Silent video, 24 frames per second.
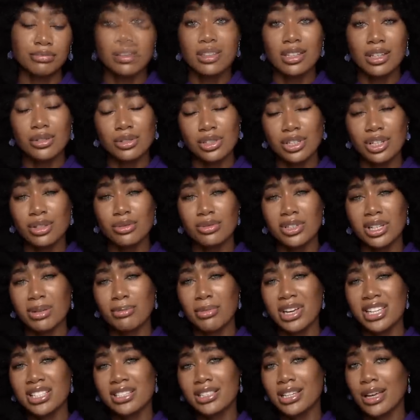Now, generally,
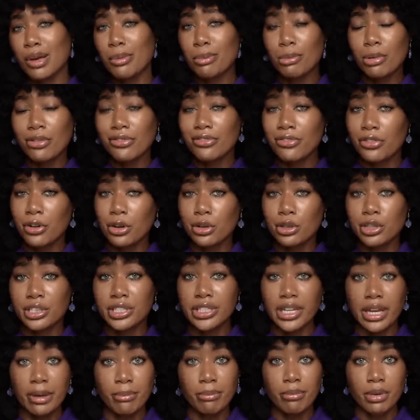my scalp prefers
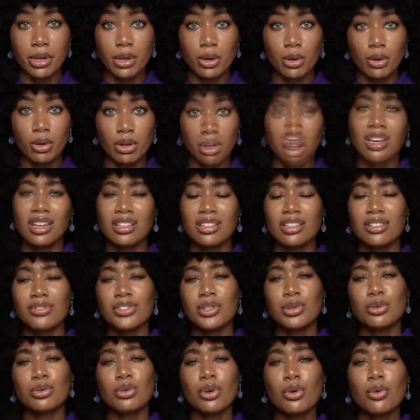shampoo. And if
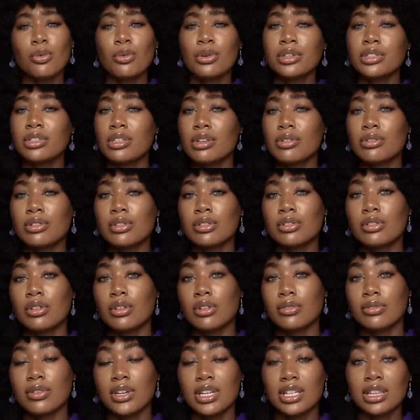you don't want to use a
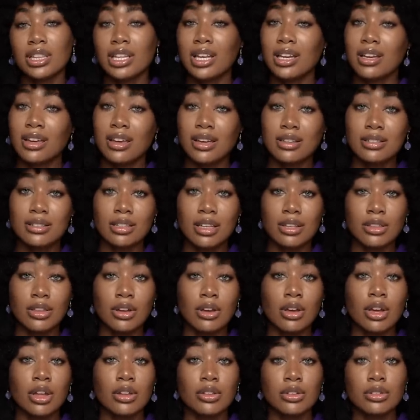sulfate, like I said,
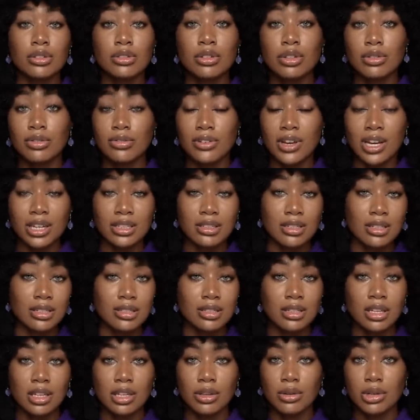there are other
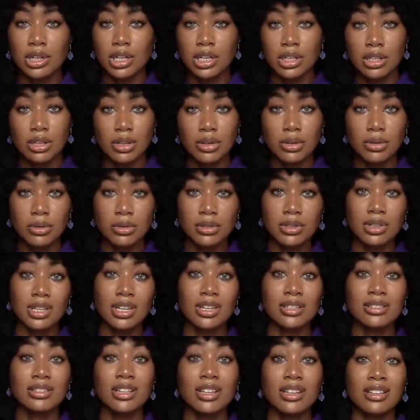surfactants that you can use,
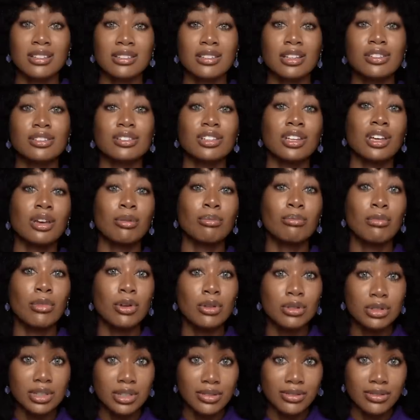things that essentially
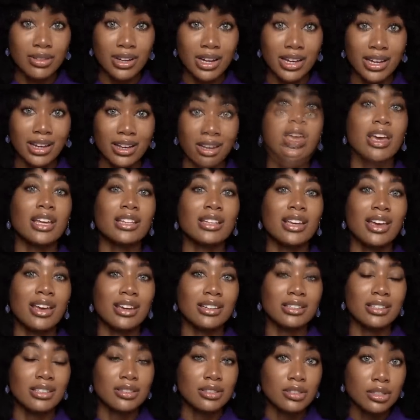emulsify and
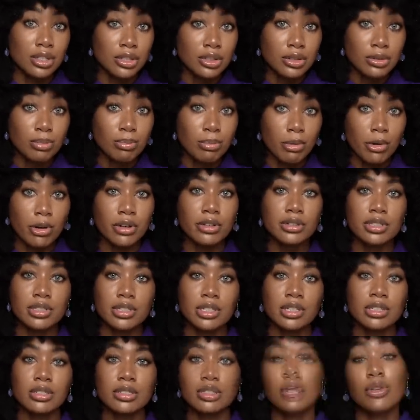act as
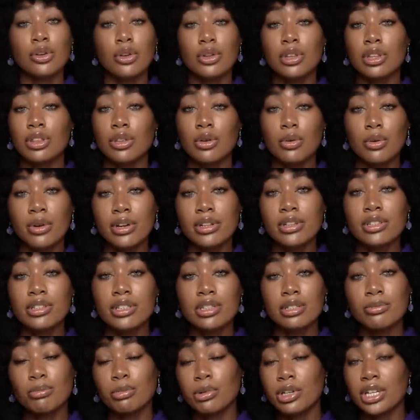dispersants so that the oil
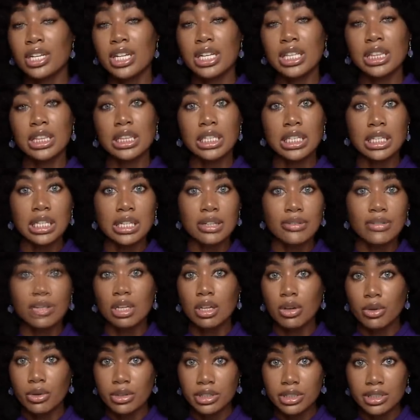and debris can leave
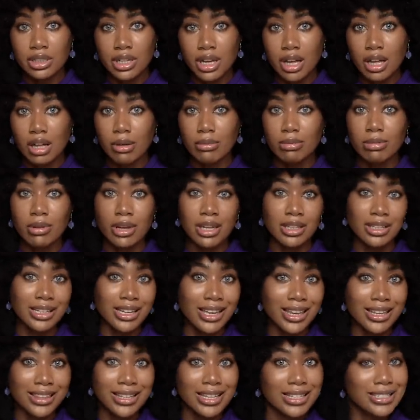your scalp. And
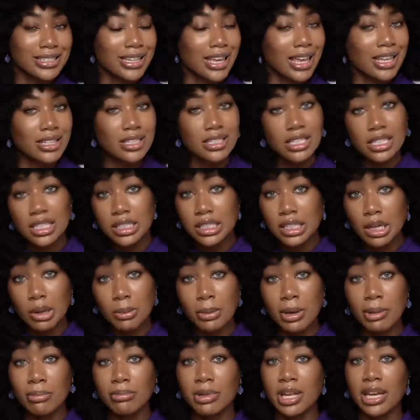again, that's Castile
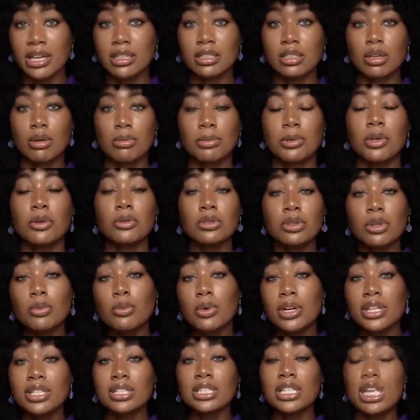soap and black soap. Those are the
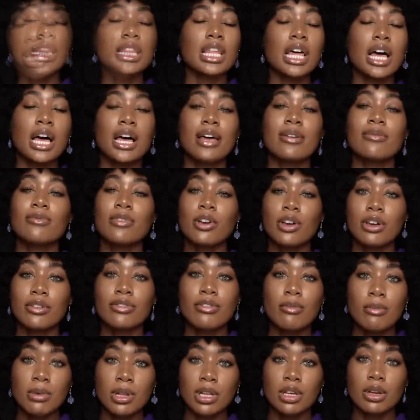ones that I'm very
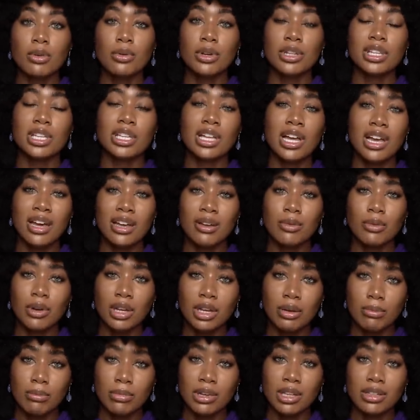familiar with and I
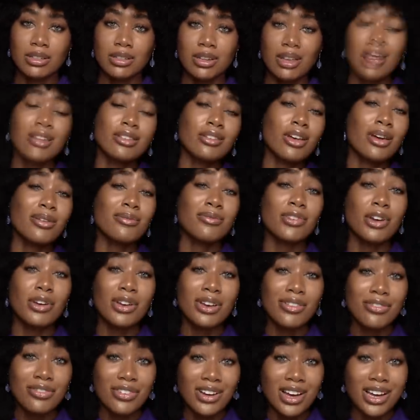recommend. Now, I'm
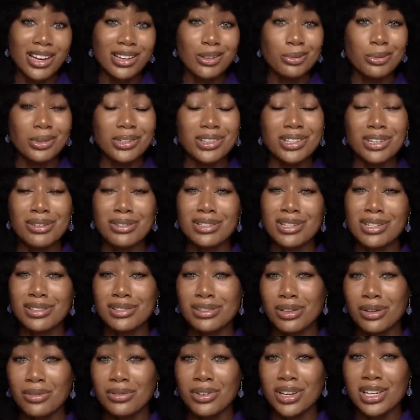very fine with using
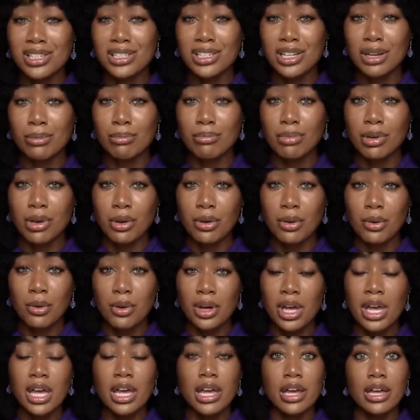sulfate
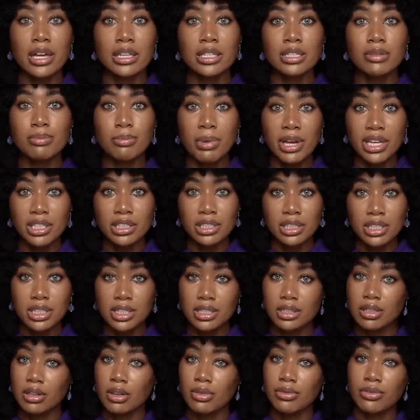shampoo,
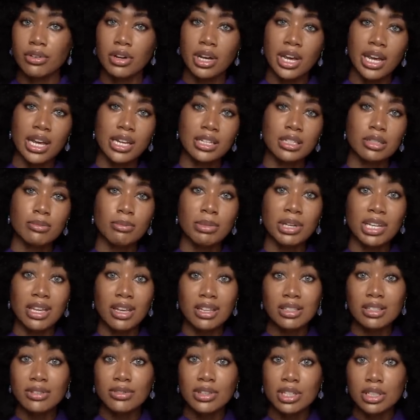especially Sulfur 8,
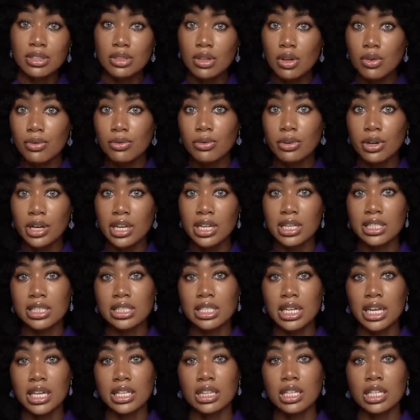because of the sulfur
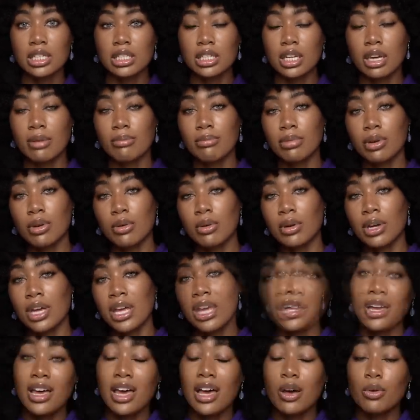inside the shampoo.
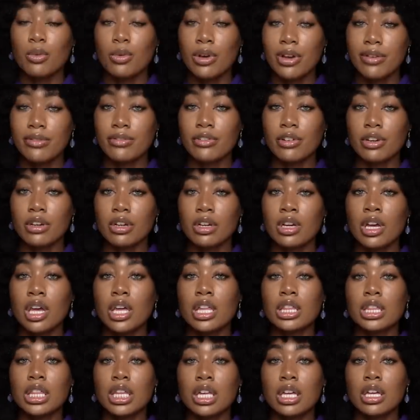However,
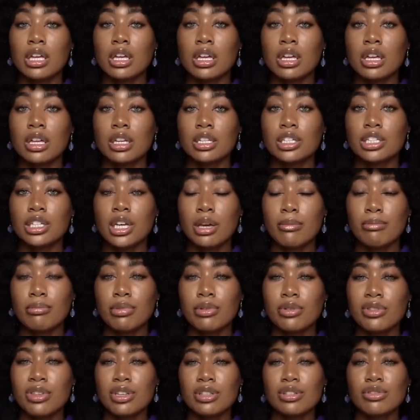the
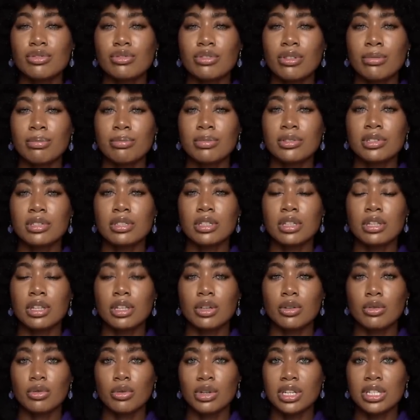shampoo that strips
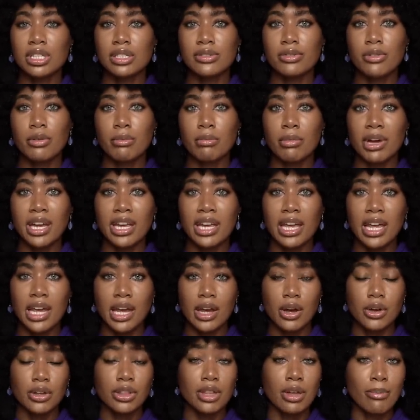the grease from my
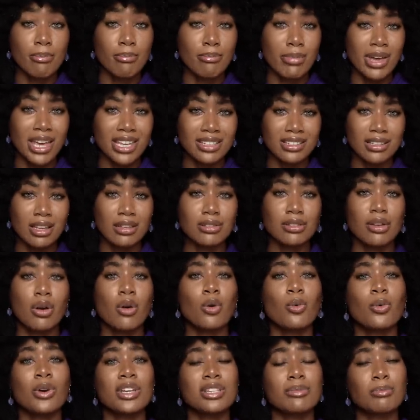hair the best has
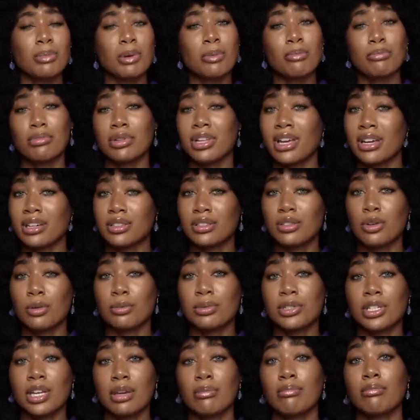always been black
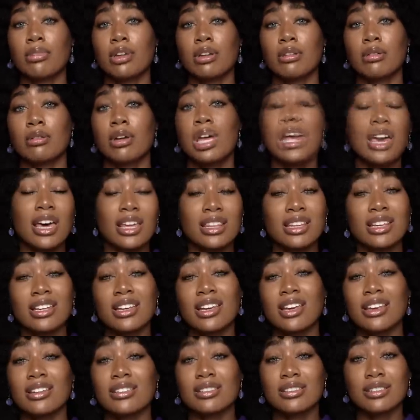soap shampoo. And then
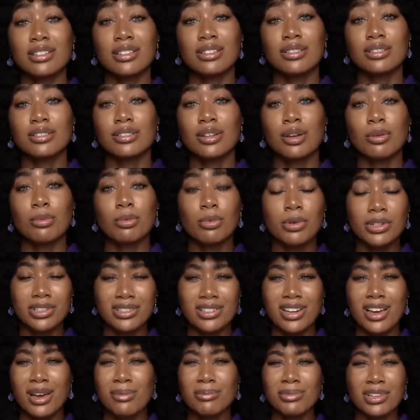Castile soap,
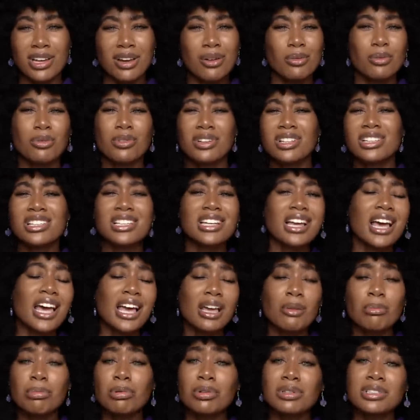which I'm not really
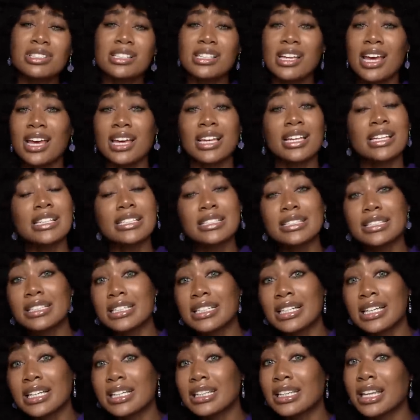able to get
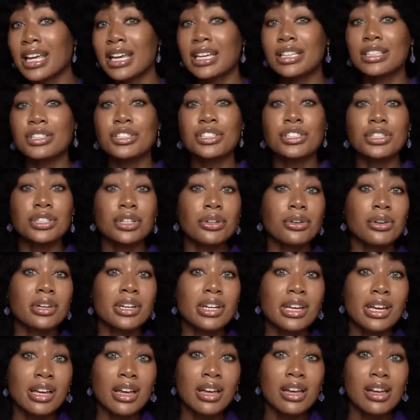easily in
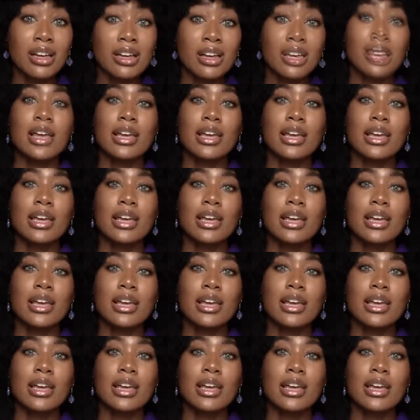Nigeria,